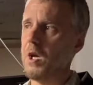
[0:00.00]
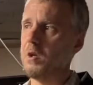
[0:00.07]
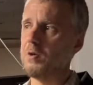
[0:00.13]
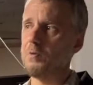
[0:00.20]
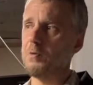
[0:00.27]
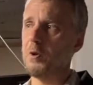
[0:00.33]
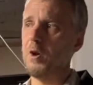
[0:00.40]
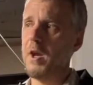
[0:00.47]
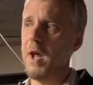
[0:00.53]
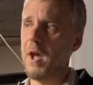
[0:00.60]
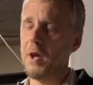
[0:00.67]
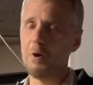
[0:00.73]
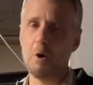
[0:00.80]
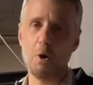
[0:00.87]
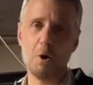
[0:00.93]
So if you're going to add
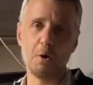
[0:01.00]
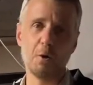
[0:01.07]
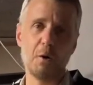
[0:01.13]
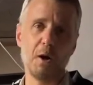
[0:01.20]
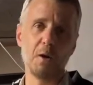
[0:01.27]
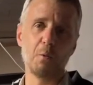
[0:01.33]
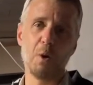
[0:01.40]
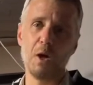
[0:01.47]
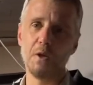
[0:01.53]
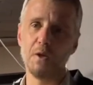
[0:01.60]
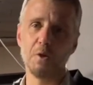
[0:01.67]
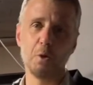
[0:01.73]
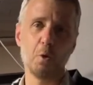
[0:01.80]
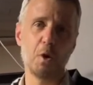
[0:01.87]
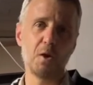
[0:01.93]
hardener anyway, then
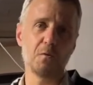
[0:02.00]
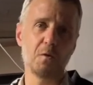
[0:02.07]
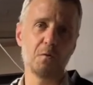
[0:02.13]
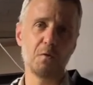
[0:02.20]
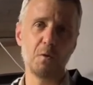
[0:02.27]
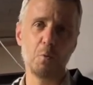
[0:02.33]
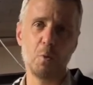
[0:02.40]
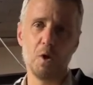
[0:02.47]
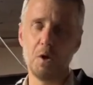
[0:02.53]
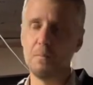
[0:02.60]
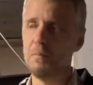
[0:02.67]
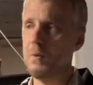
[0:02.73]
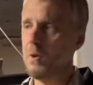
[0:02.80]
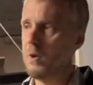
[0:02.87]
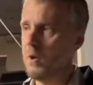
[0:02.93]
go 851
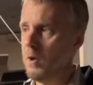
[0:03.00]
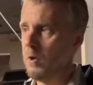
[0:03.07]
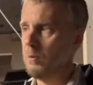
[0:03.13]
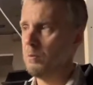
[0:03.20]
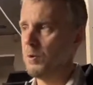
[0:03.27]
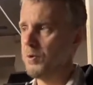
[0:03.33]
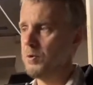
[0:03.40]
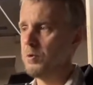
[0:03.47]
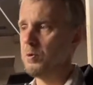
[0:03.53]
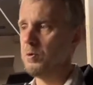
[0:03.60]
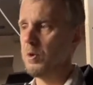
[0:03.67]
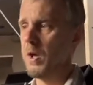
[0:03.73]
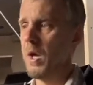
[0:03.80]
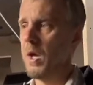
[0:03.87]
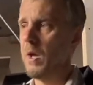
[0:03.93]
with
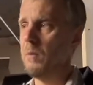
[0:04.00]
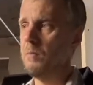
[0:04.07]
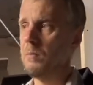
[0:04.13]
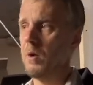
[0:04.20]
2K.